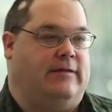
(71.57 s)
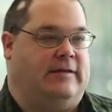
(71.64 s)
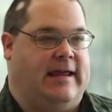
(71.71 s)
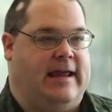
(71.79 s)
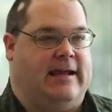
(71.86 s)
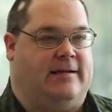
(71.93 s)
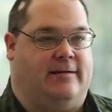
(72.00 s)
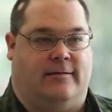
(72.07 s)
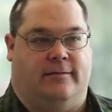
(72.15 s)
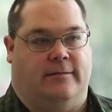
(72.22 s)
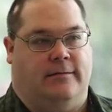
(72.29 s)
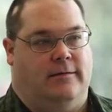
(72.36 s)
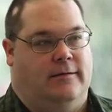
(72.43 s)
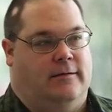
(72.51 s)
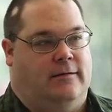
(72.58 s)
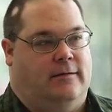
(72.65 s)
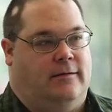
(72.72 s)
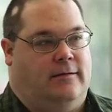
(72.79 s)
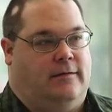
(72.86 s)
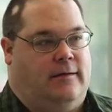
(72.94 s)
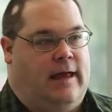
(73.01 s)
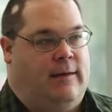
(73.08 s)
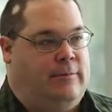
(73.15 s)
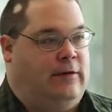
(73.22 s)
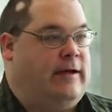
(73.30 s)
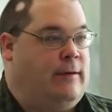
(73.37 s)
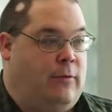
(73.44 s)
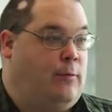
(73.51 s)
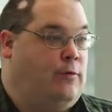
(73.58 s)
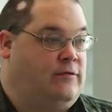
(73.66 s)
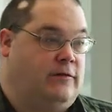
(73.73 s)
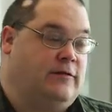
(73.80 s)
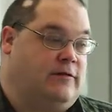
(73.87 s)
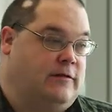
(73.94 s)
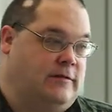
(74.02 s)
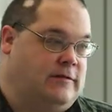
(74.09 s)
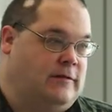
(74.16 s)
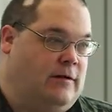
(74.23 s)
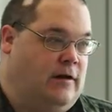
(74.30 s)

take and build out mobile solutions.